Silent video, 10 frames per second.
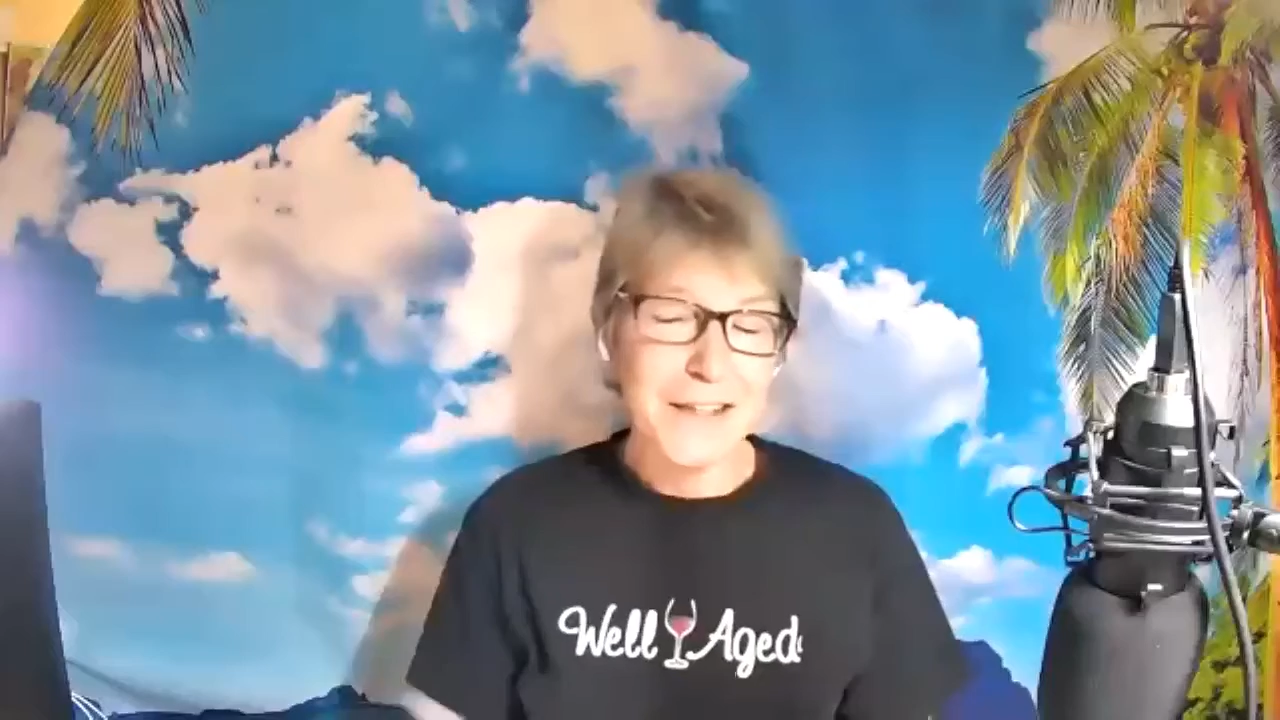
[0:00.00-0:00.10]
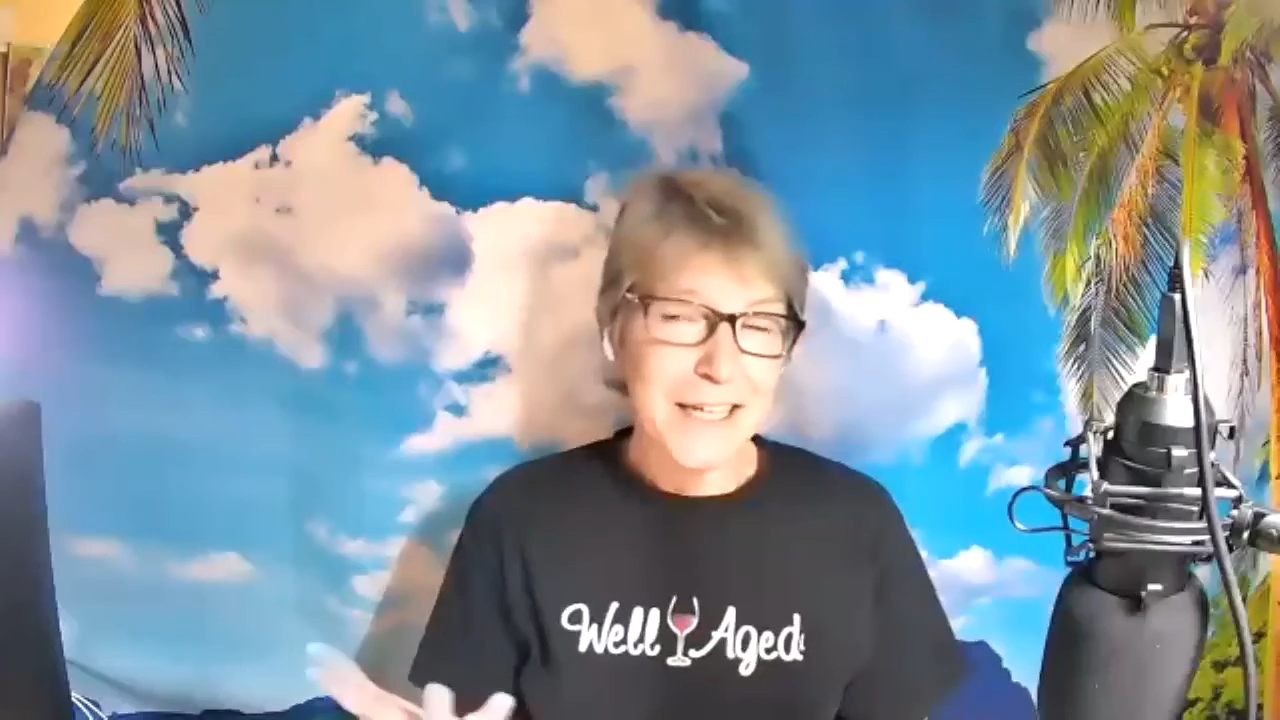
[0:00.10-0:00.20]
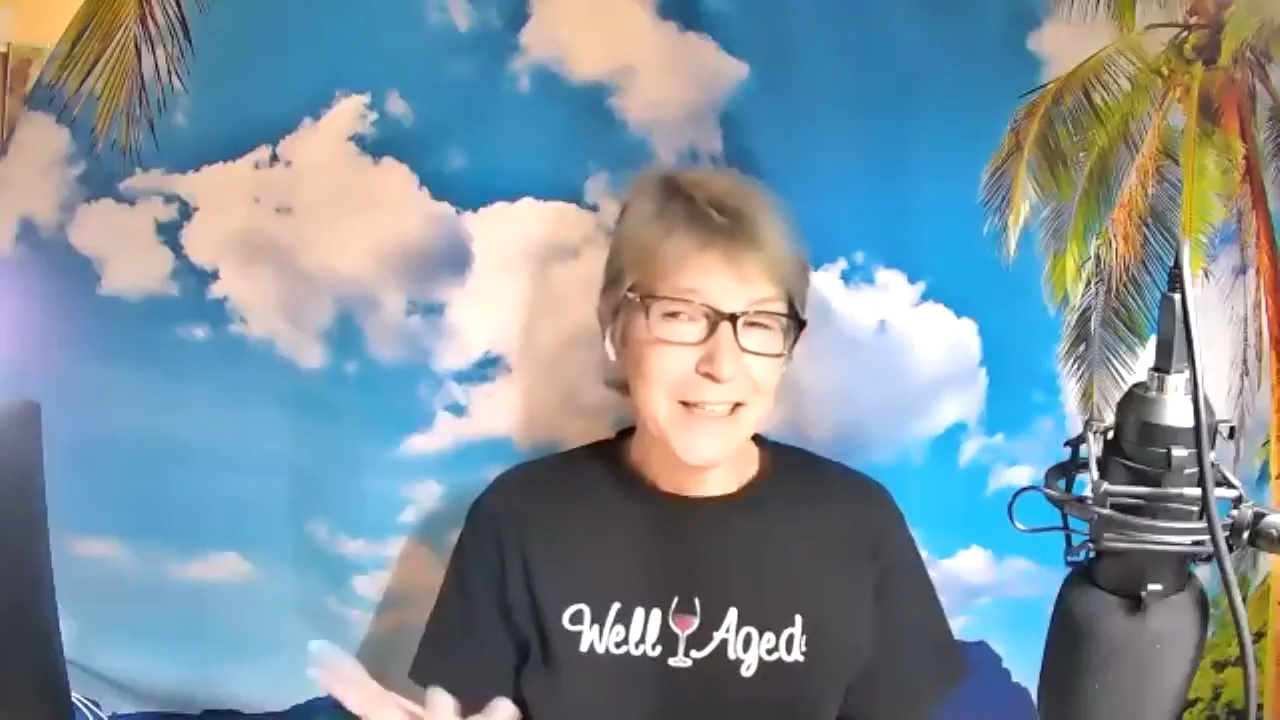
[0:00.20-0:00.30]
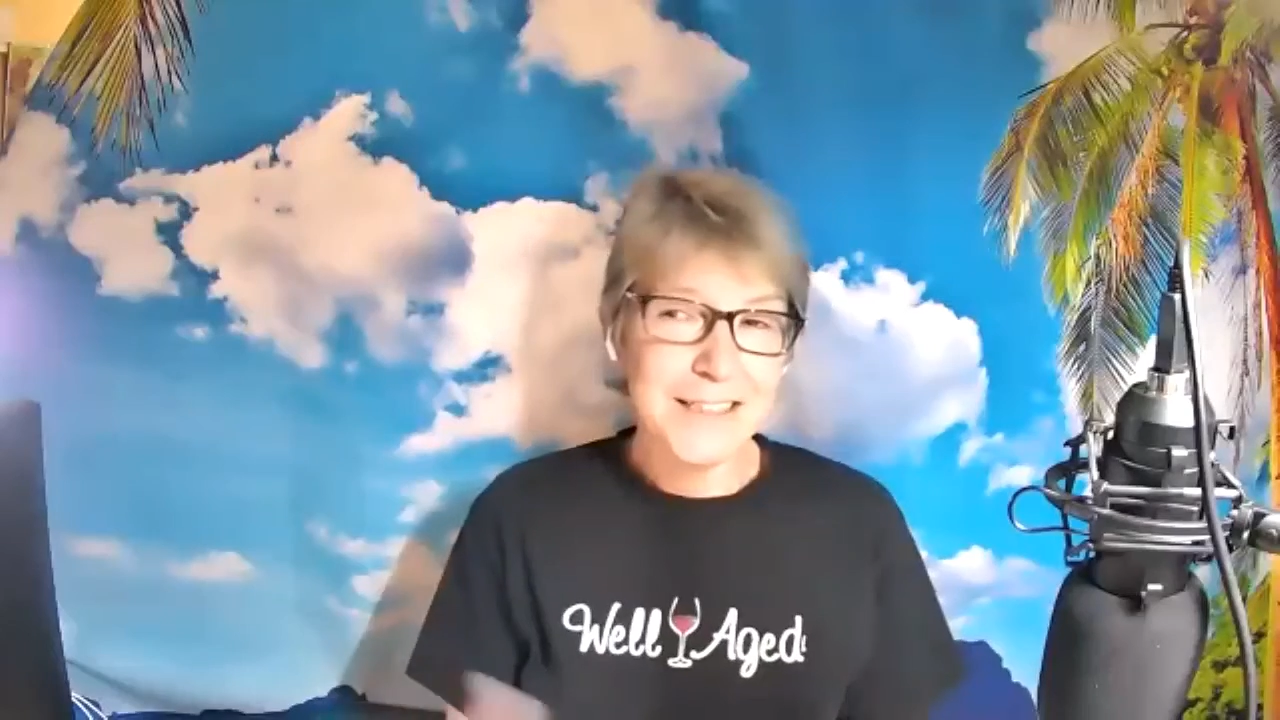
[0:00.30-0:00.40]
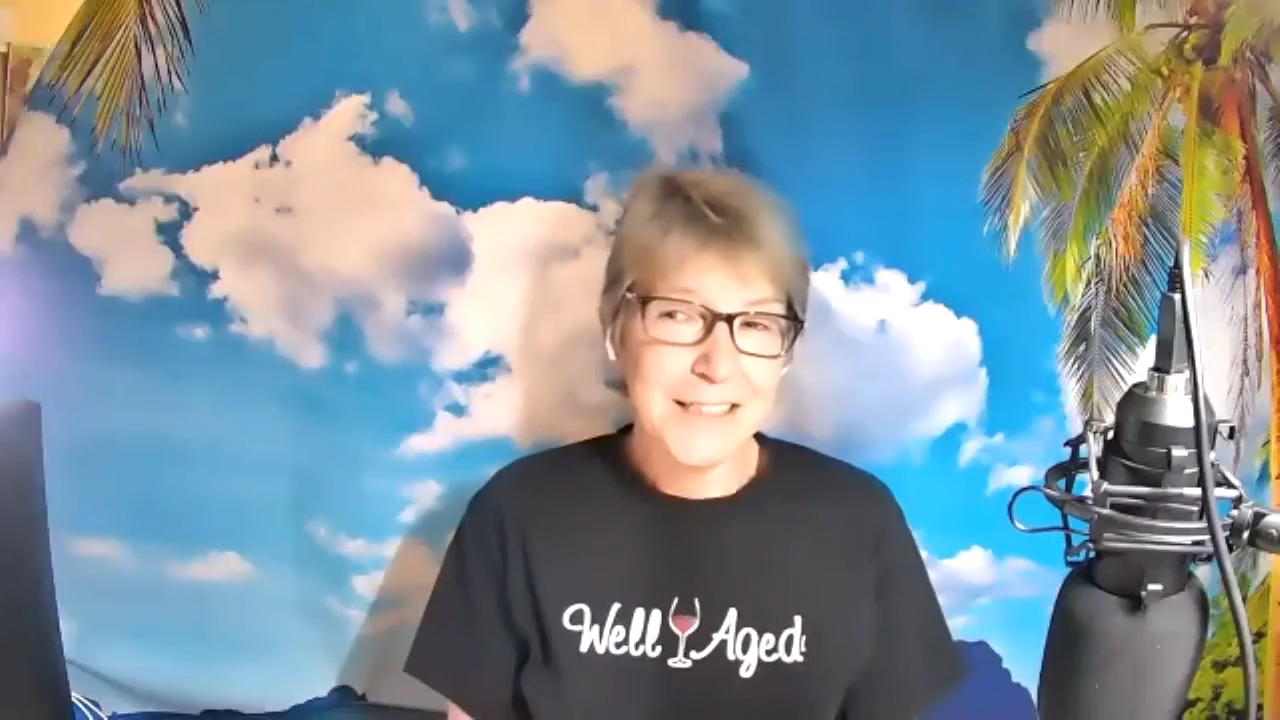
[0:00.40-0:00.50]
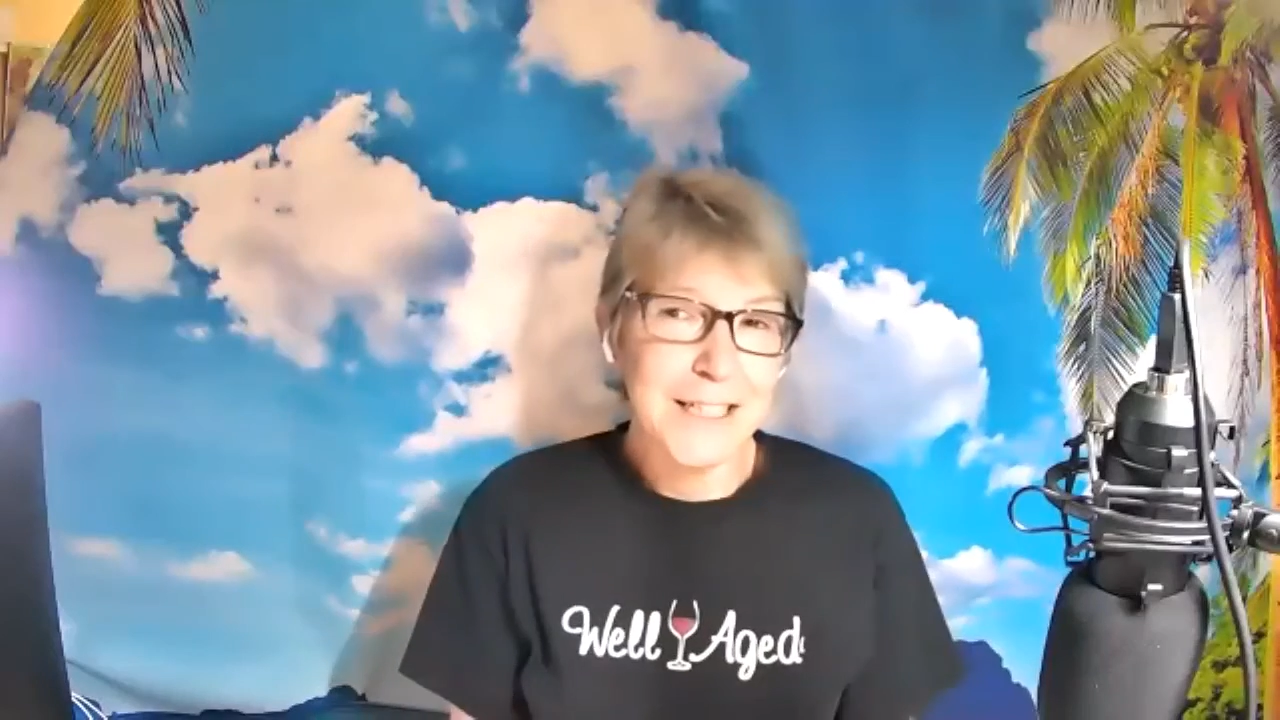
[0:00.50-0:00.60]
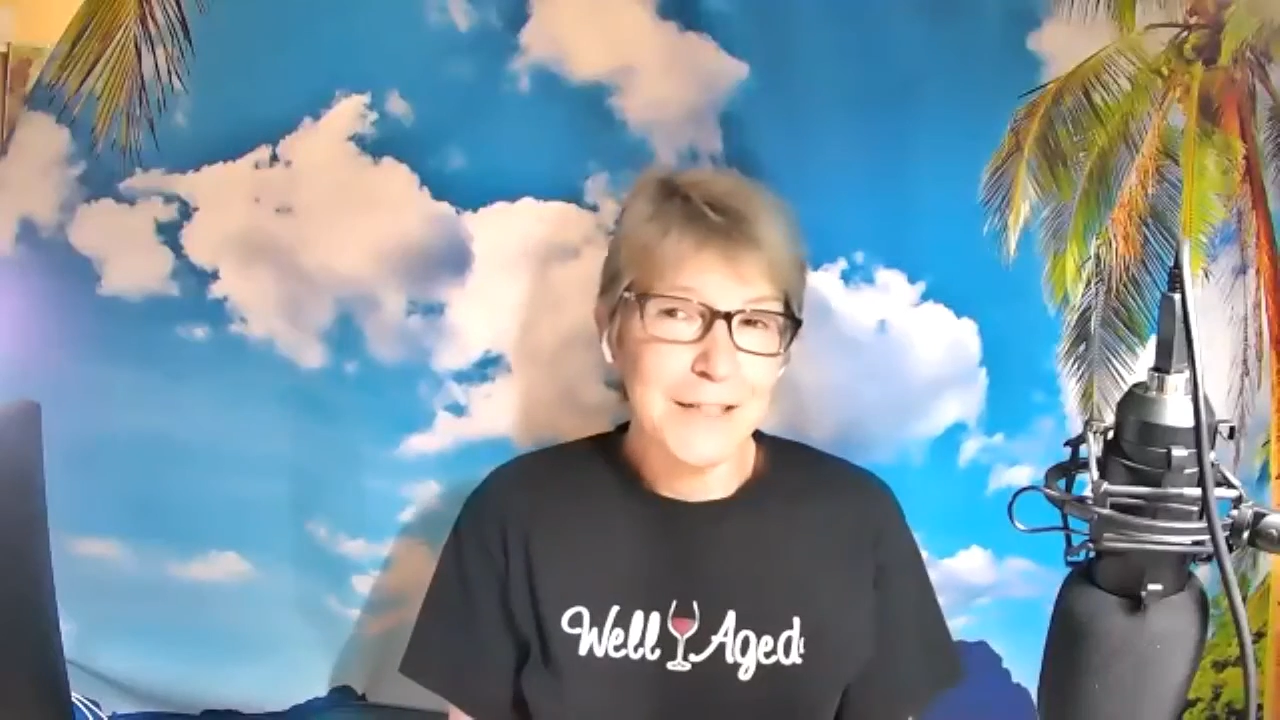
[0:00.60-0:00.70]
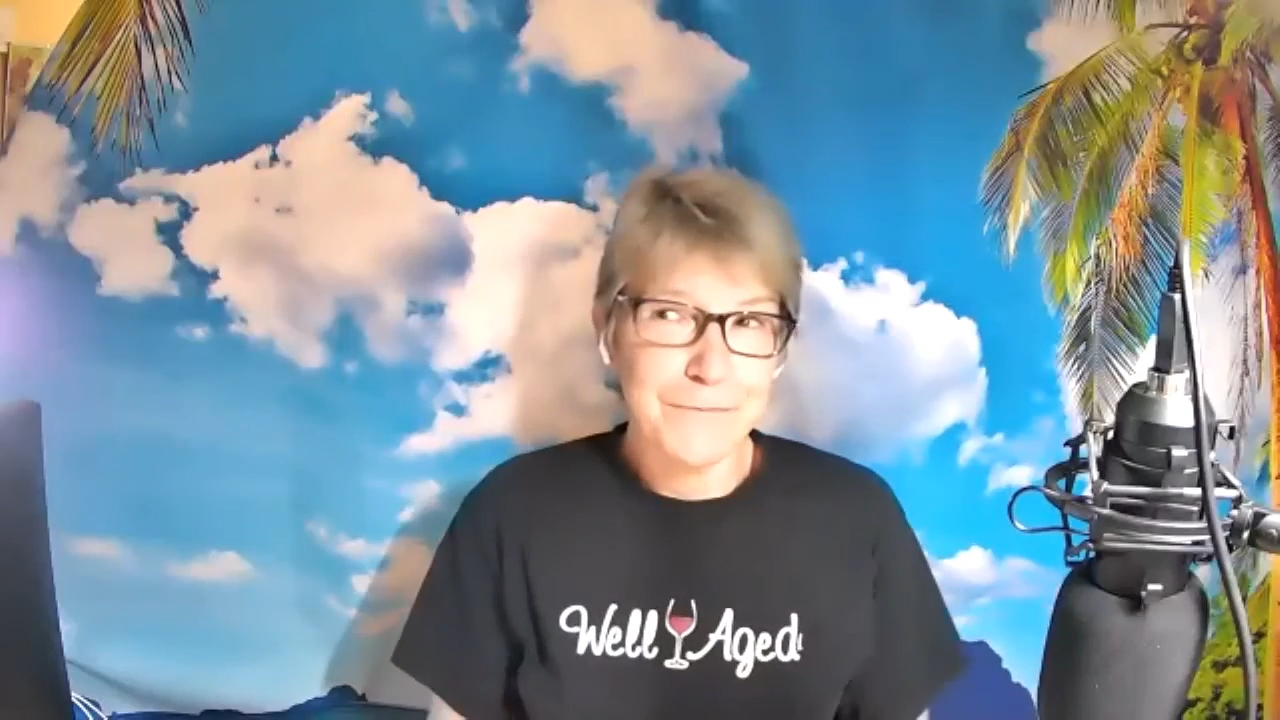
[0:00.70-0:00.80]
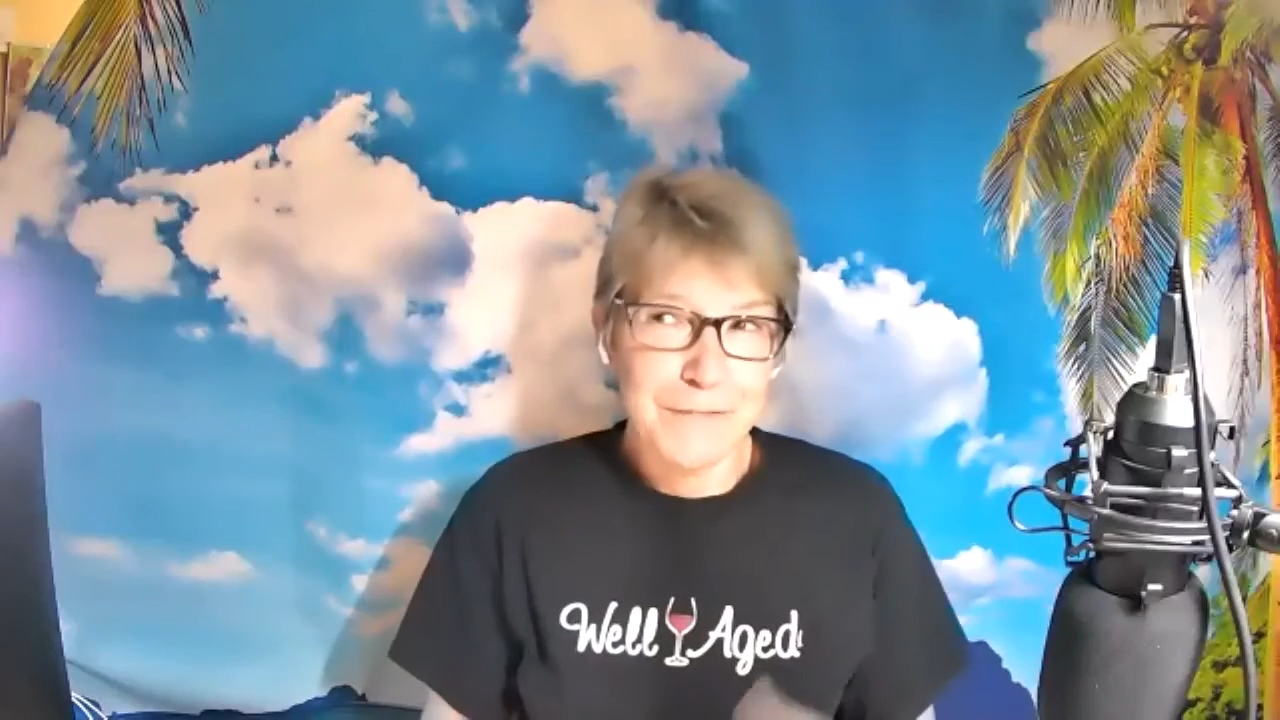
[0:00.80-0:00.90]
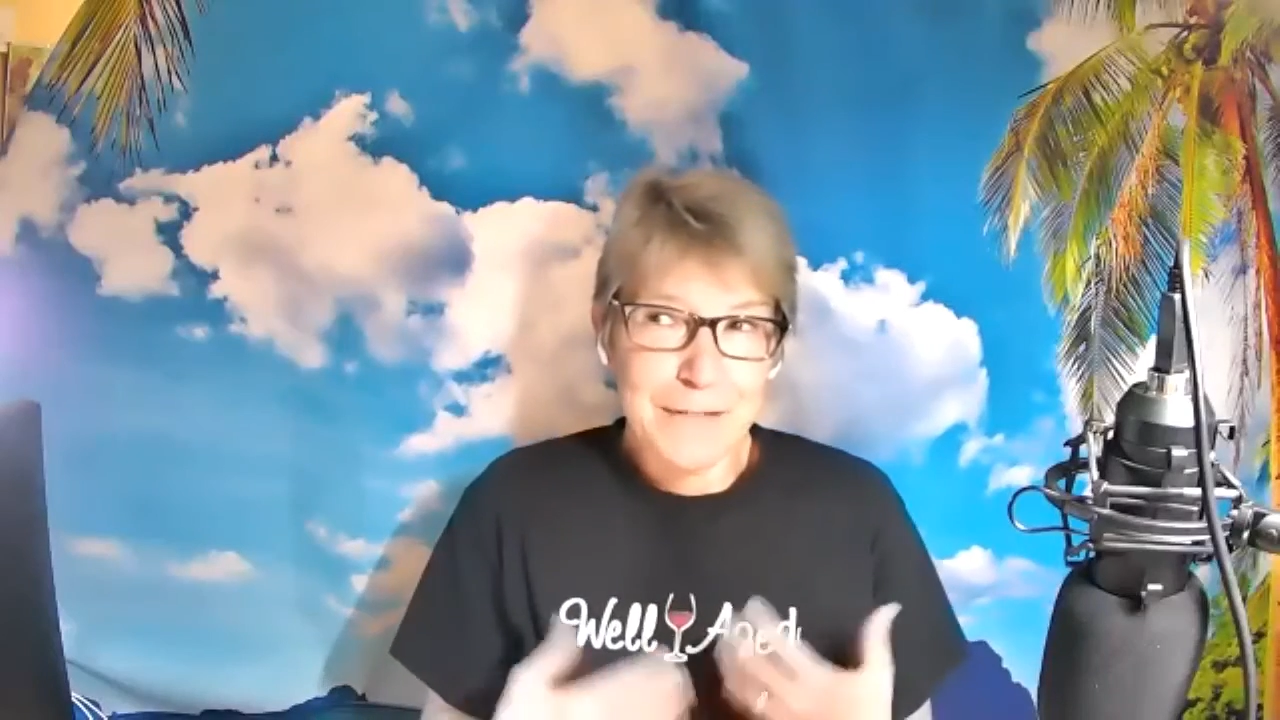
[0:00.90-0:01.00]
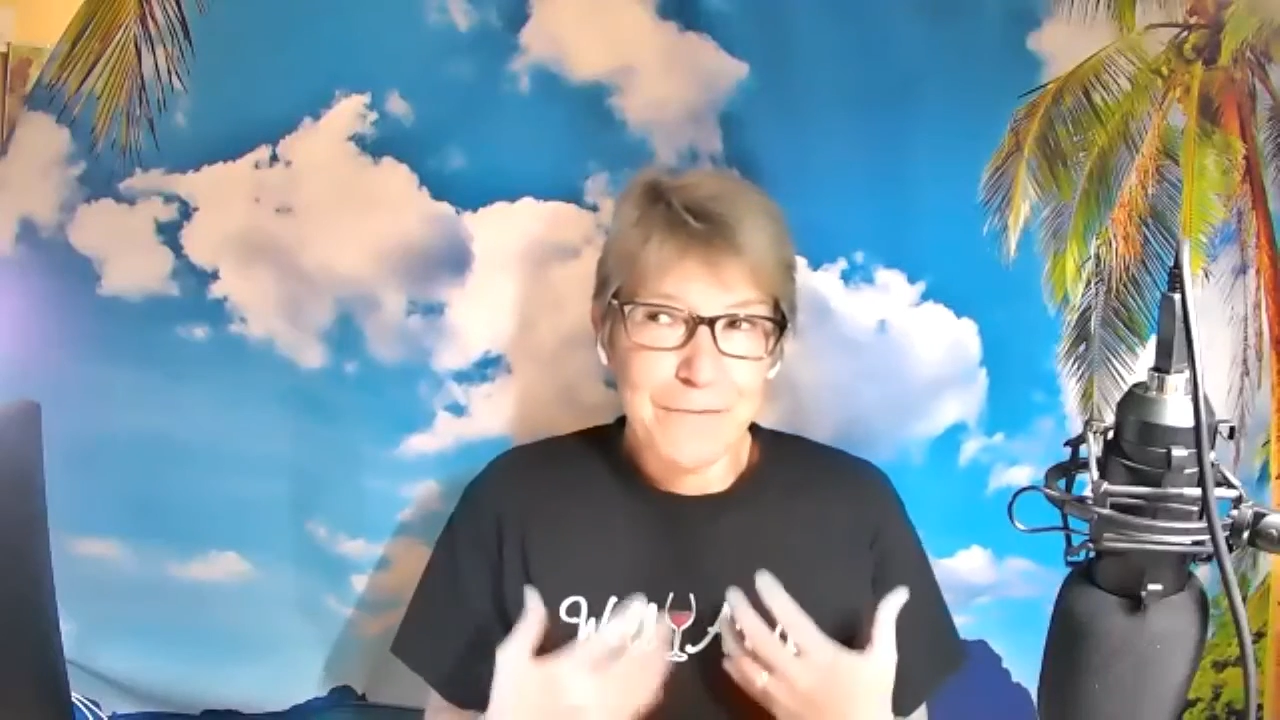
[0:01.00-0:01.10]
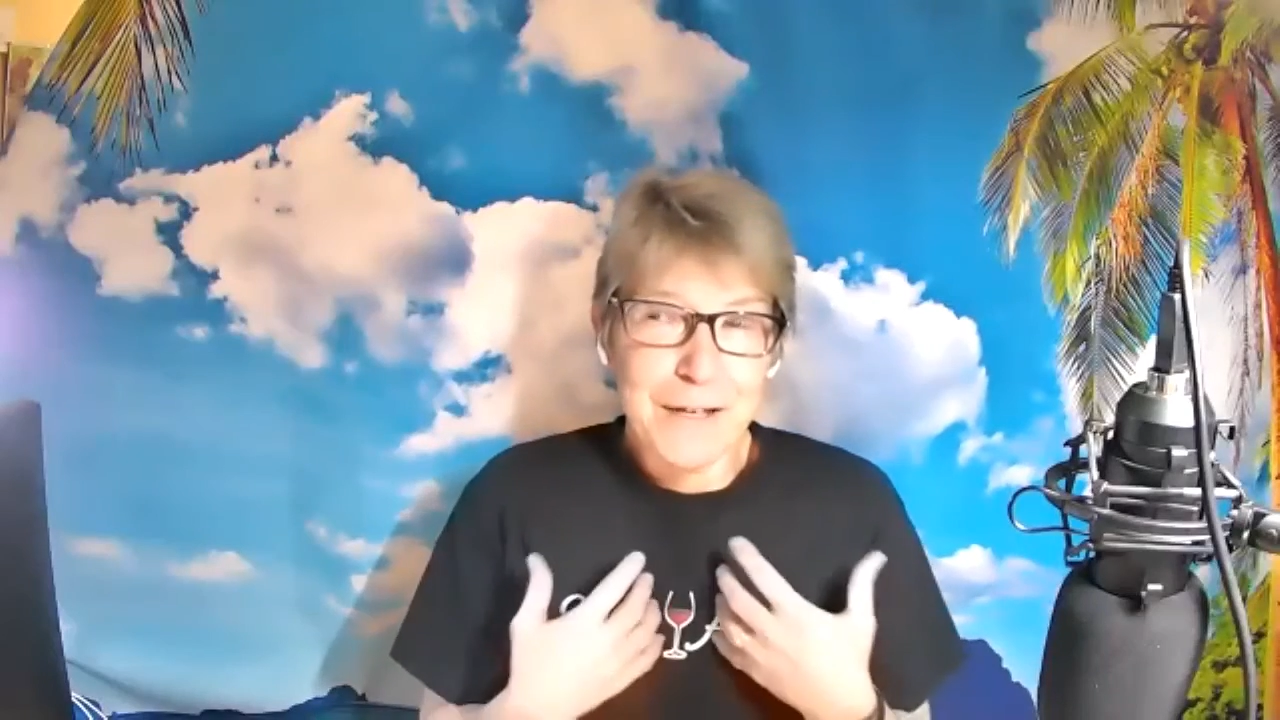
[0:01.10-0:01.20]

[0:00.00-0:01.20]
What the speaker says: they can see if